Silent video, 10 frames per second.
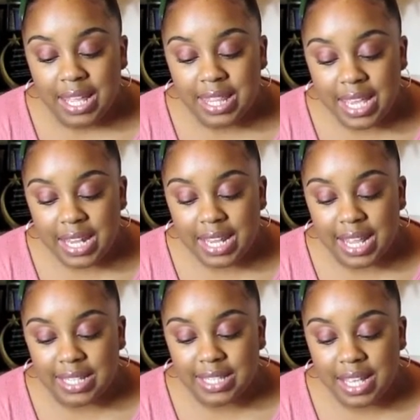Then in
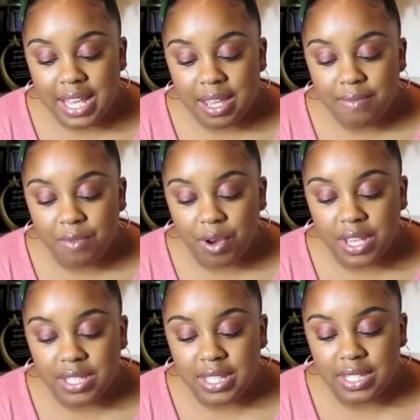that same
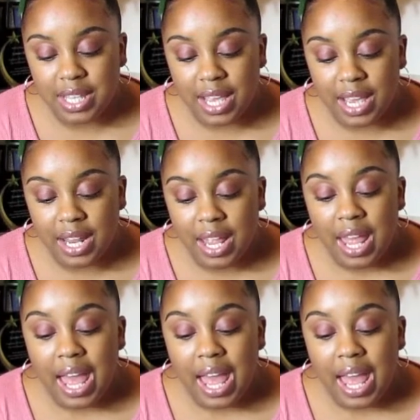voice he said,